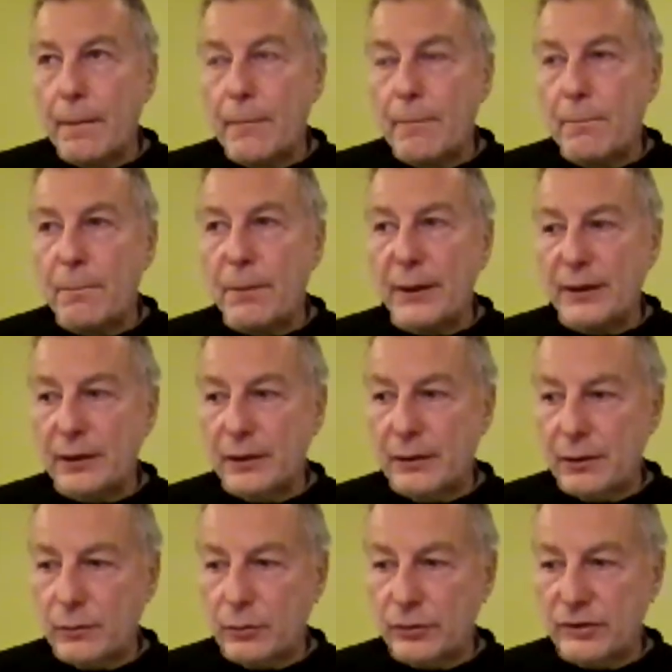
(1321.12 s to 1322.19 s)
But
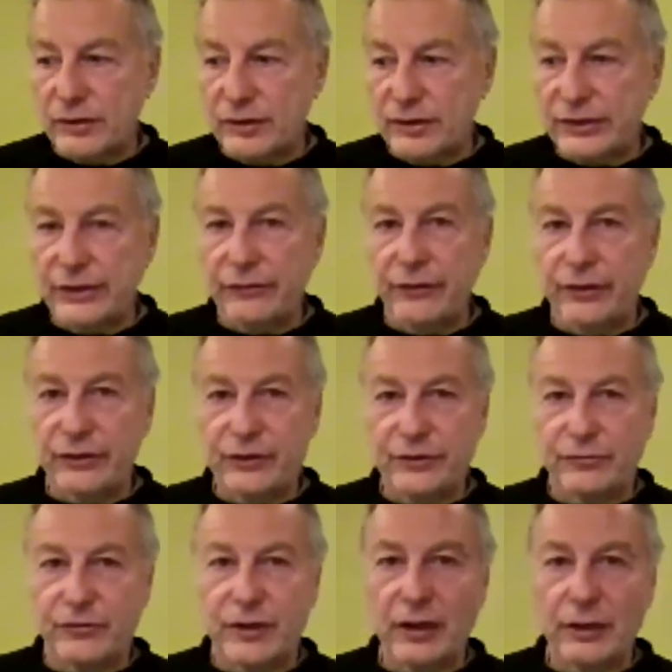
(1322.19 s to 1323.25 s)
there was a series
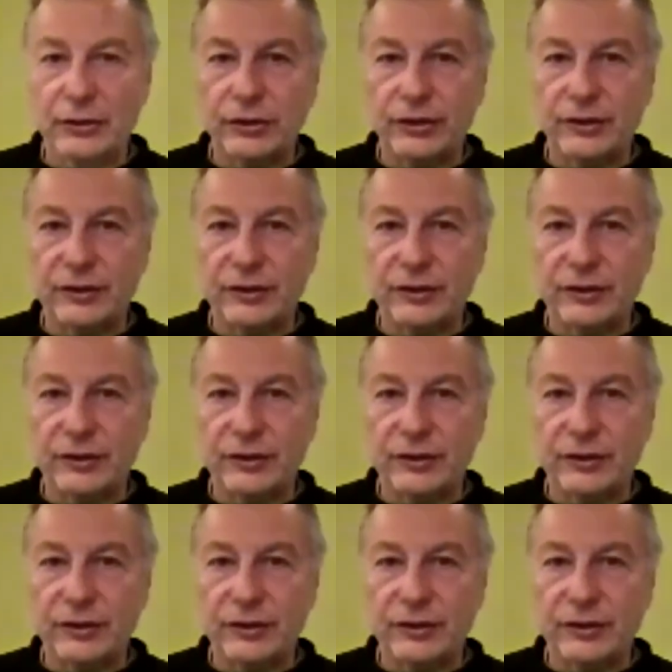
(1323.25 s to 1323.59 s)
of glitches,